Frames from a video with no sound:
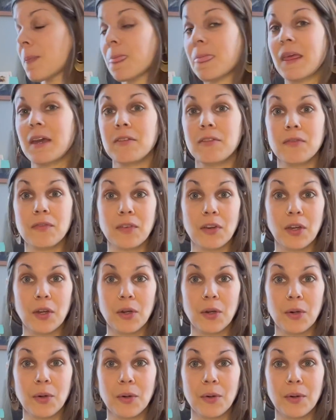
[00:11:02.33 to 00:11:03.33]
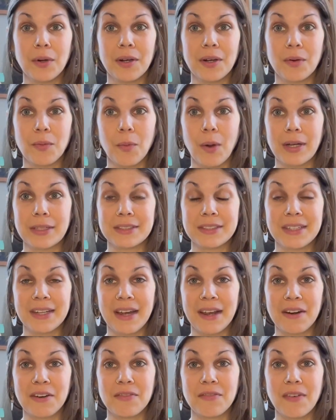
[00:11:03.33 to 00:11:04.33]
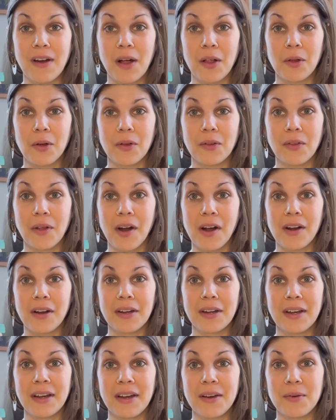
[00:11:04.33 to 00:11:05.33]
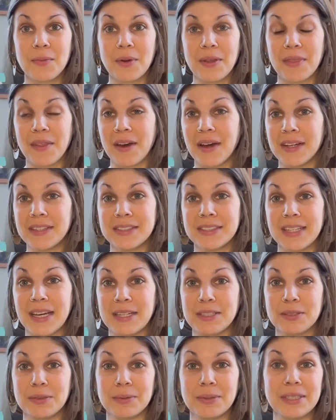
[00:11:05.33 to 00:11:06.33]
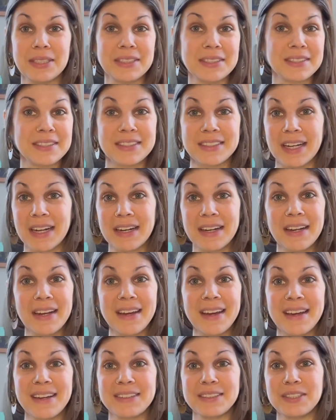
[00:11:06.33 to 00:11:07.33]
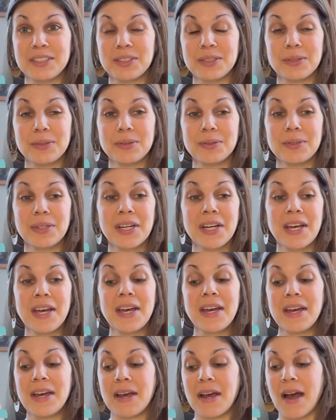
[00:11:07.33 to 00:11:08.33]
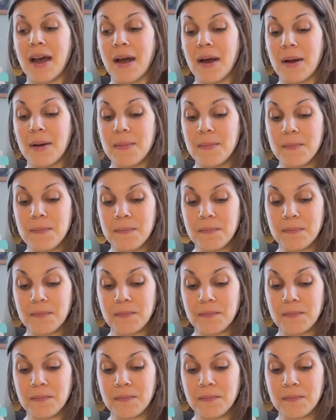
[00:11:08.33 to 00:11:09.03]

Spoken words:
If you want to kind of follow along with us as we study and do our